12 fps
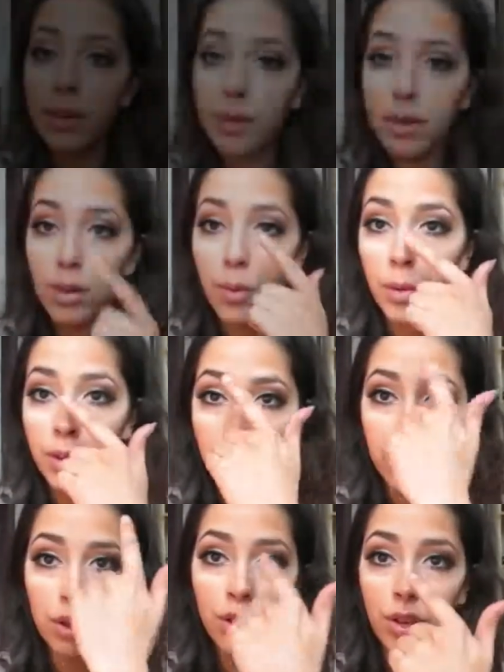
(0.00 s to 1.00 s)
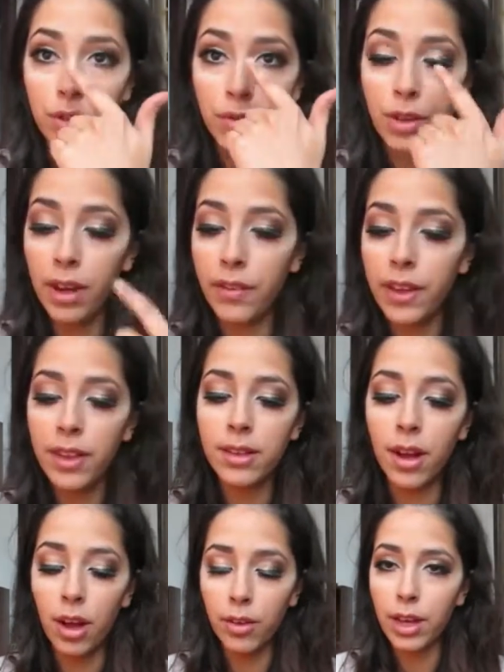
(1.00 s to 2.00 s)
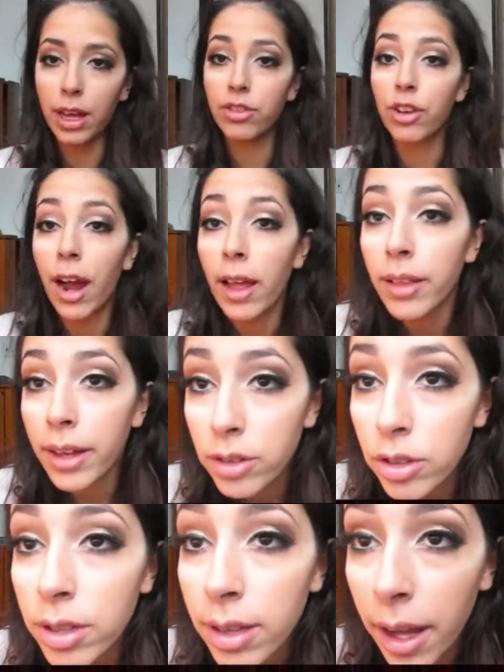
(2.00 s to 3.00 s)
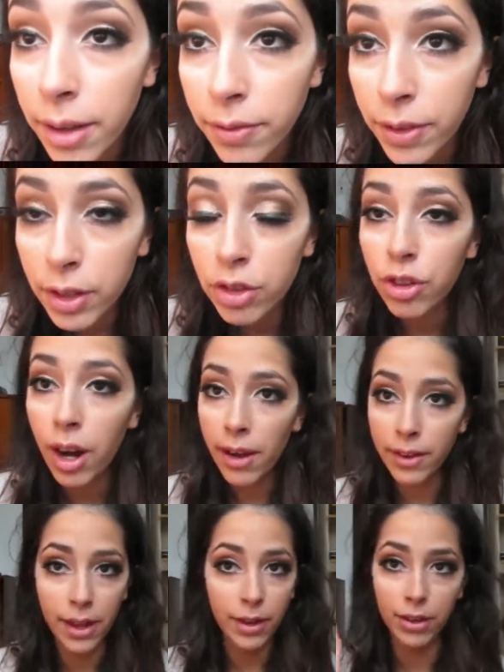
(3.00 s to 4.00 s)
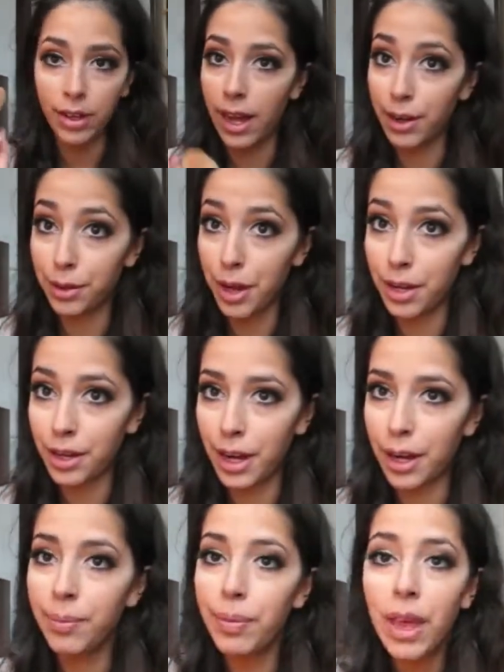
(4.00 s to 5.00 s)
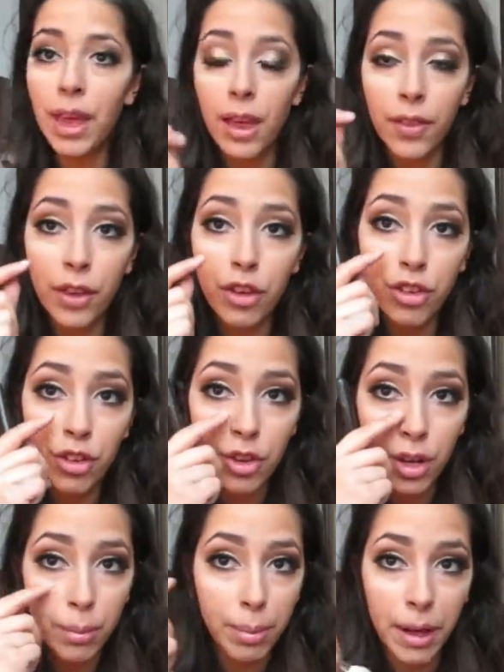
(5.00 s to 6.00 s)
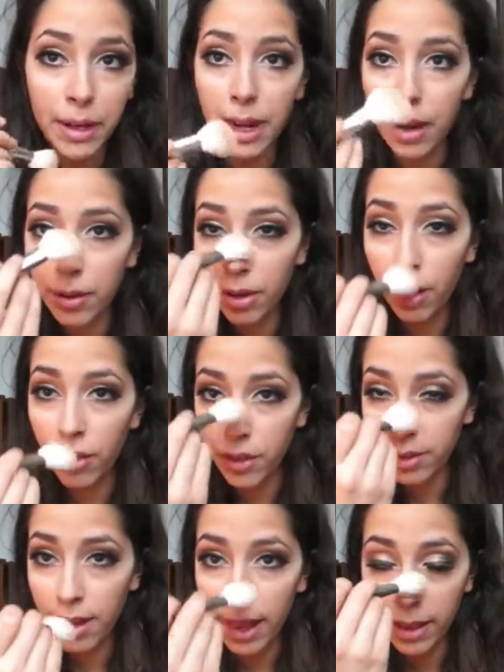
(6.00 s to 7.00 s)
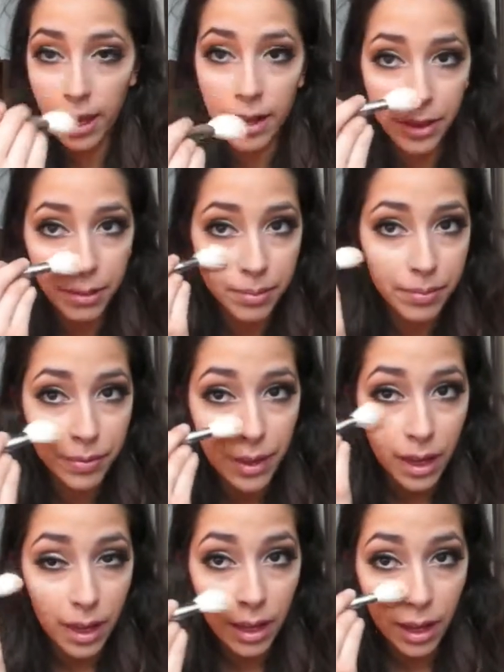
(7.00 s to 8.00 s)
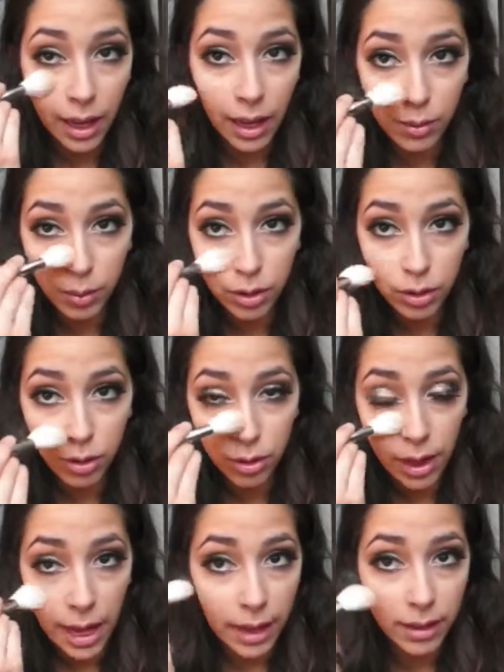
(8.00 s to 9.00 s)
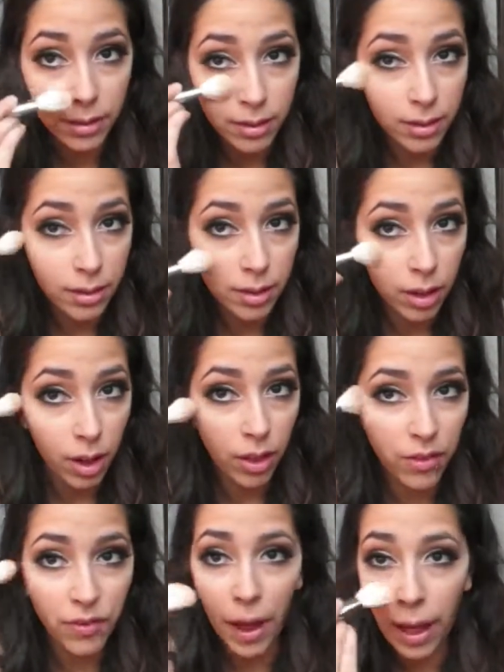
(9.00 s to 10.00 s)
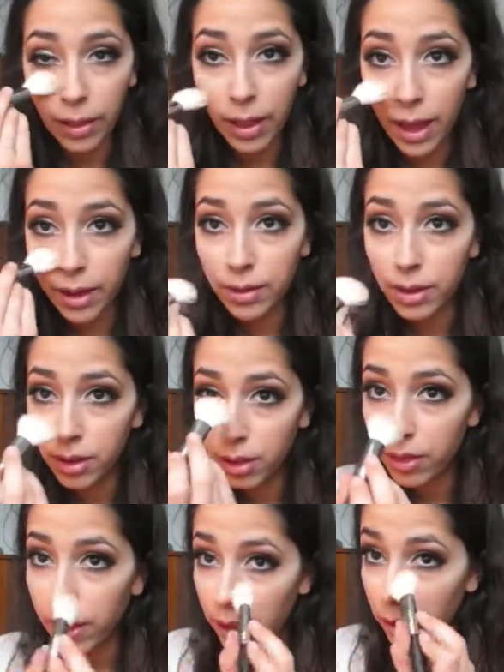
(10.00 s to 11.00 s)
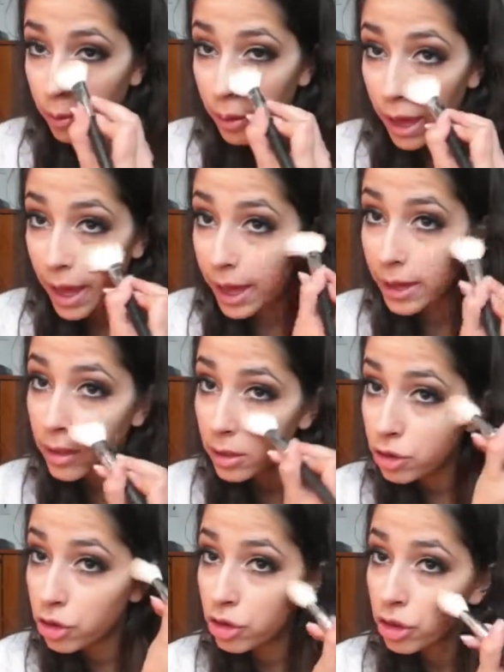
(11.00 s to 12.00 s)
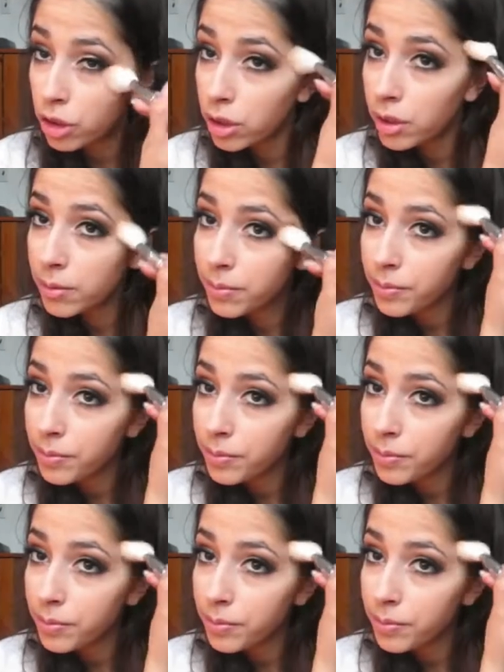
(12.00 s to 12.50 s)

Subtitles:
Anyways, once you've done this all, got your eyelashes on, fixed your eyeliner, yada yada yada, then you're just going to blend out all this highlighter. And when you do that, all the fallout that you had should